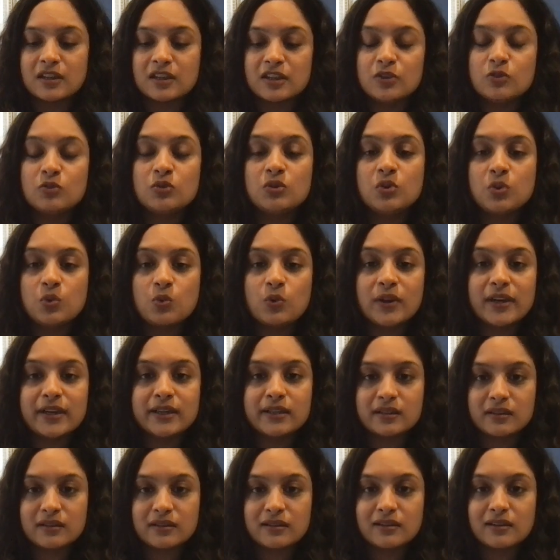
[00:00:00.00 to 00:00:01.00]
you do
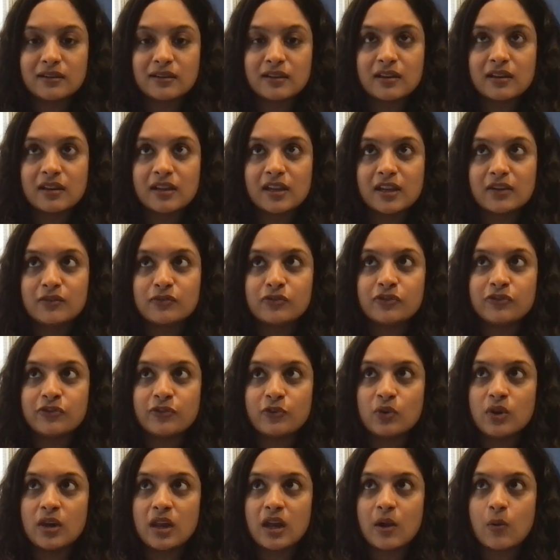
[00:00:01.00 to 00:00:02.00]
it in
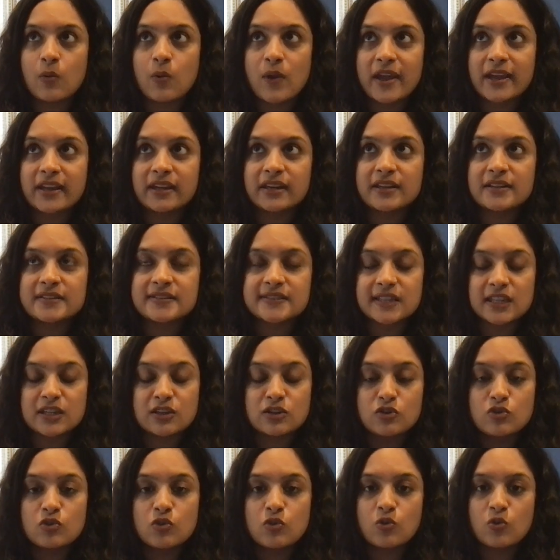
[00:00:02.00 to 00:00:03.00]
full awareness
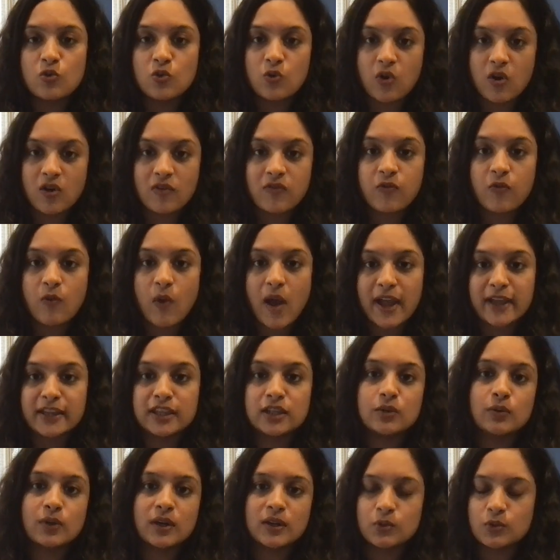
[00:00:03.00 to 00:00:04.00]
and know of why
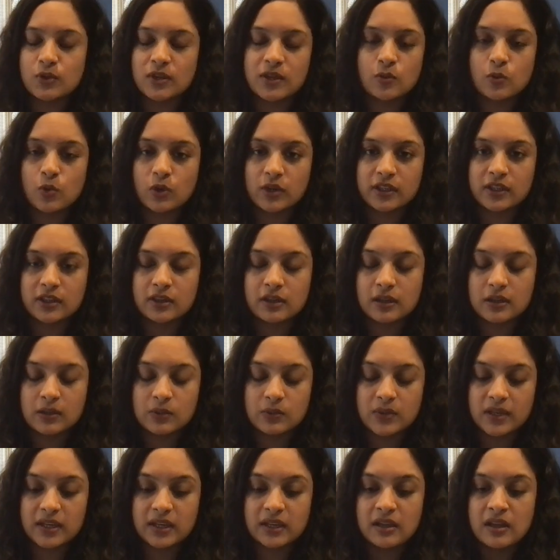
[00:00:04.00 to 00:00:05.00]
you are doing what you are
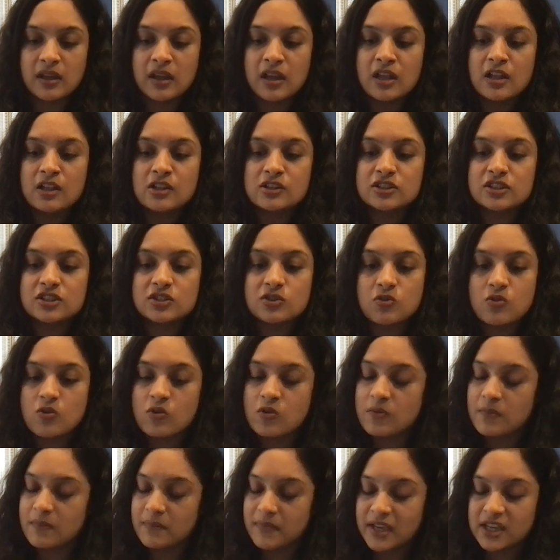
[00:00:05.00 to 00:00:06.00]
doing.
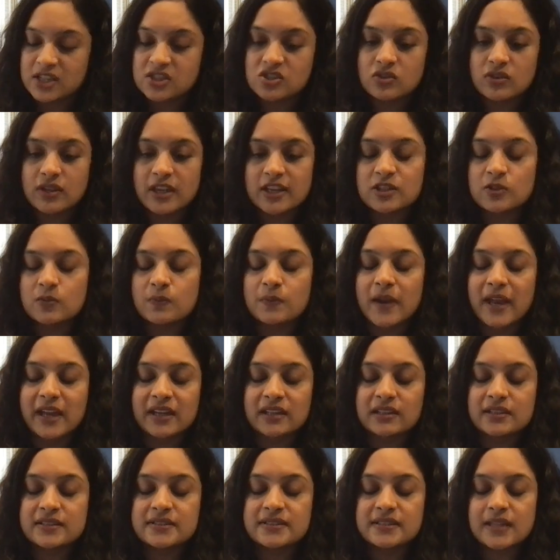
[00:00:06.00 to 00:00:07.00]
So make sure that you
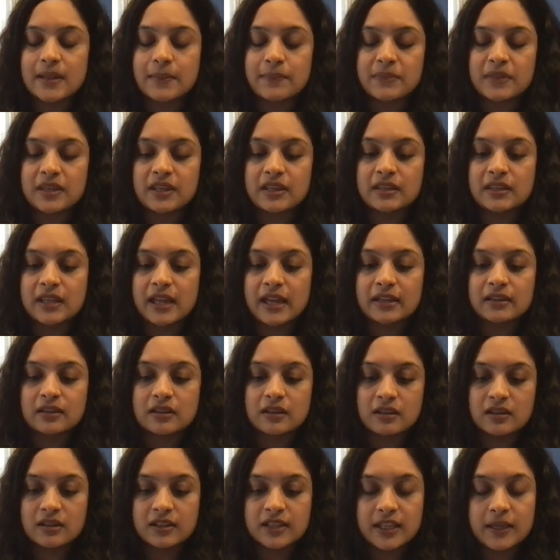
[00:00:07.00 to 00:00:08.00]
practice something that
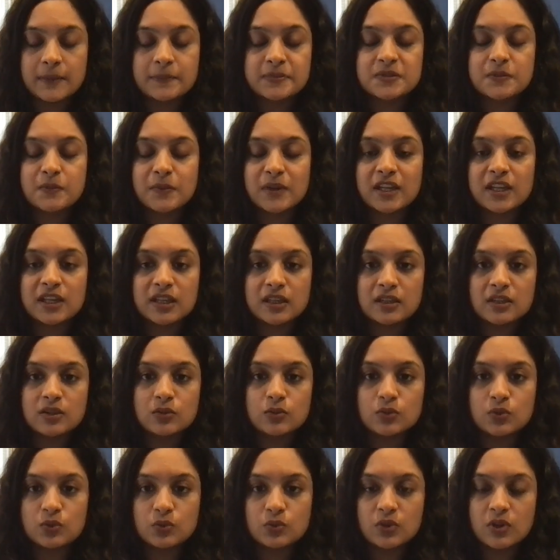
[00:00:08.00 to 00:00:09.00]
keeps bringing
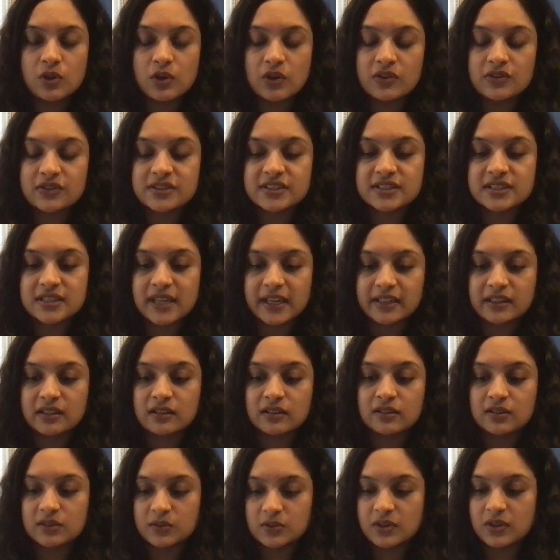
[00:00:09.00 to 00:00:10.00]
you to your
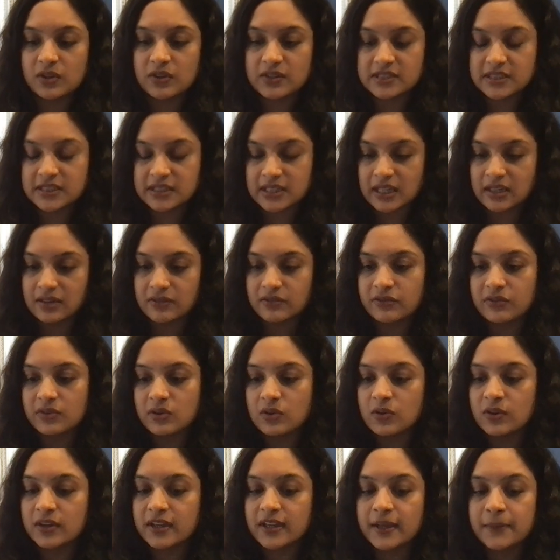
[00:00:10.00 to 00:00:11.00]
center, to yourself.
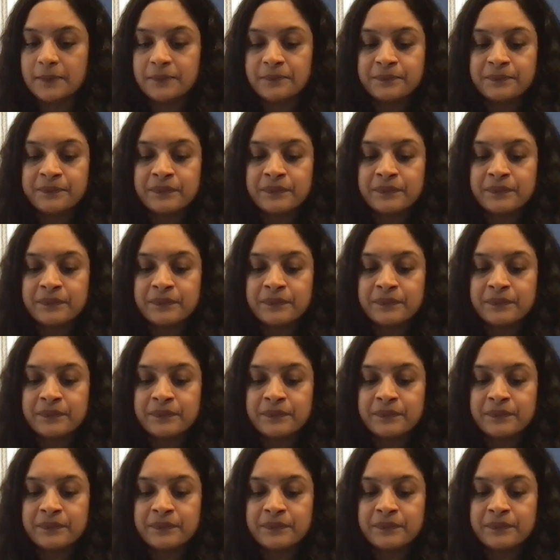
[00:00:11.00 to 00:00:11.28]
Okay.